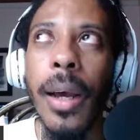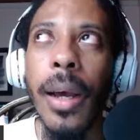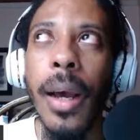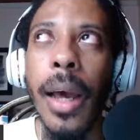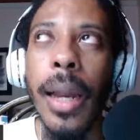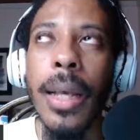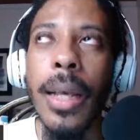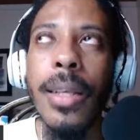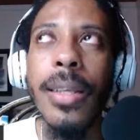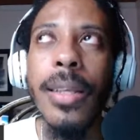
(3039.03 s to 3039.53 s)
and
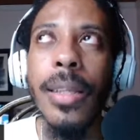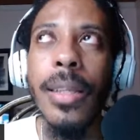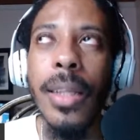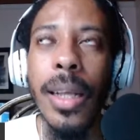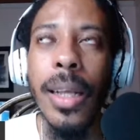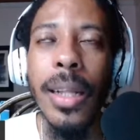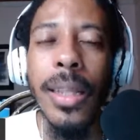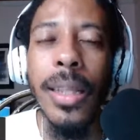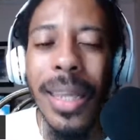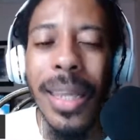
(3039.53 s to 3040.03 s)
I
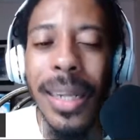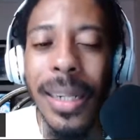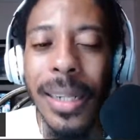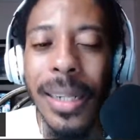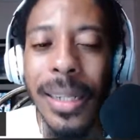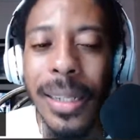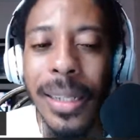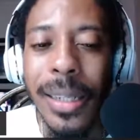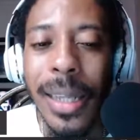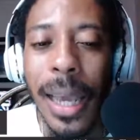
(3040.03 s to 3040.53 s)
still
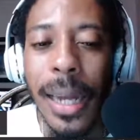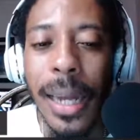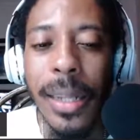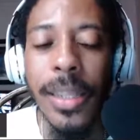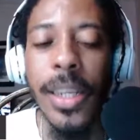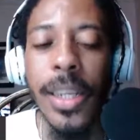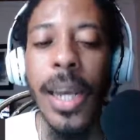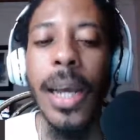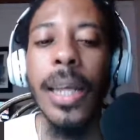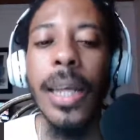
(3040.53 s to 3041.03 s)
didn't get a
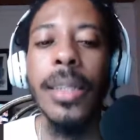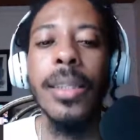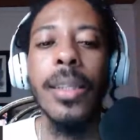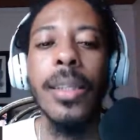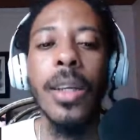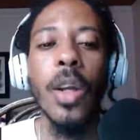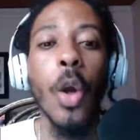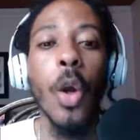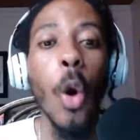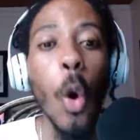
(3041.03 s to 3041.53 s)
chance to
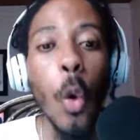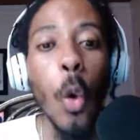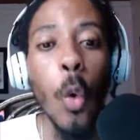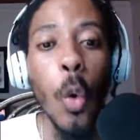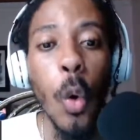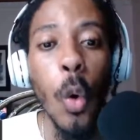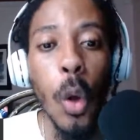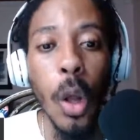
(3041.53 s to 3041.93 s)
go.